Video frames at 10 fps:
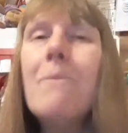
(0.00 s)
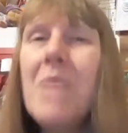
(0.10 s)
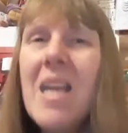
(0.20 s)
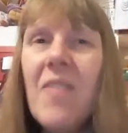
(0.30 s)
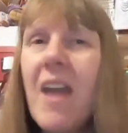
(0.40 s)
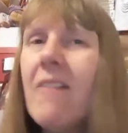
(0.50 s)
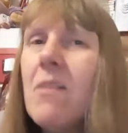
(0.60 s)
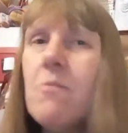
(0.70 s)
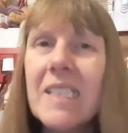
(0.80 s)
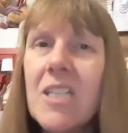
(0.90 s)
being there
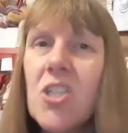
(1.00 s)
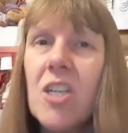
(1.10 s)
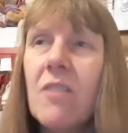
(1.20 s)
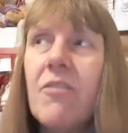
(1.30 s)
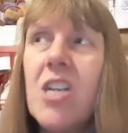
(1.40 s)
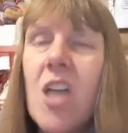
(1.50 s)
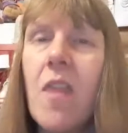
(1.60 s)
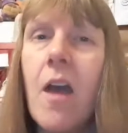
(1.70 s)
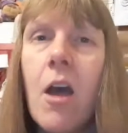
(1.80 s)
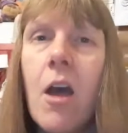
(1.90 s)
and messaging for each
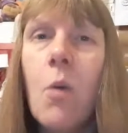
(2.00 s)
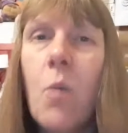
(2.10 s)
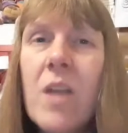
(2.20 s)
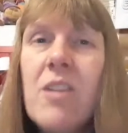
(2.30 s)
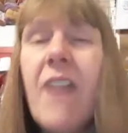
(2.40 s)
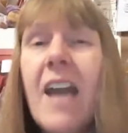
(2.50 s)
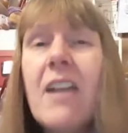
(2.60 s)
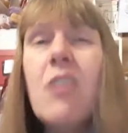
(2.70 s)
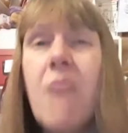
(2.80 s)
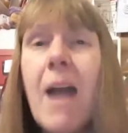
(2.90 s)
other when you've had
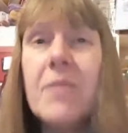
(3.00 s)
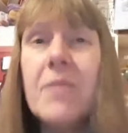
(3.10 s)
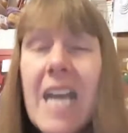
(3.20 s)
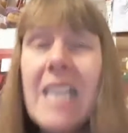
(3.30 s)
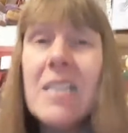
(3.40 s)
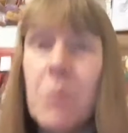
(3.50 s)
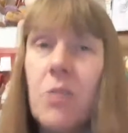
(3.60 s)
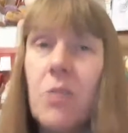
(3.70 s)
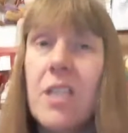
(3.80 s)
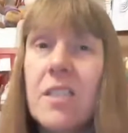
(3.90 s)
a crap day, to be
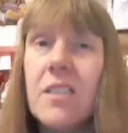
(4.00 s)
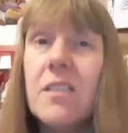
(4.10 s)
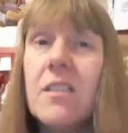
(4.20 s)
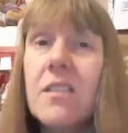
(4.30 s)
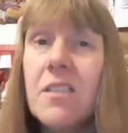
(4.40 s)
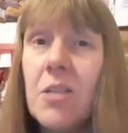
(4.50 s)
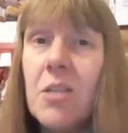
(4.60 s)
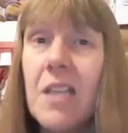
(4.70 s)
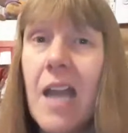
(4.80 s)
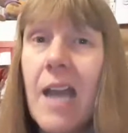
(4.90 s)
honest,
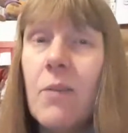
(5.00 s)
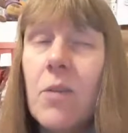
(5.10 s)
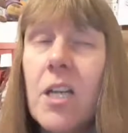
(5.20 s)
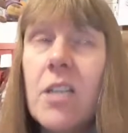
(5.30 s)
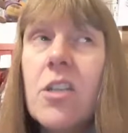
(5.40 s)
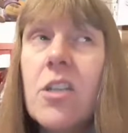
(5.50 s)
excuse the language,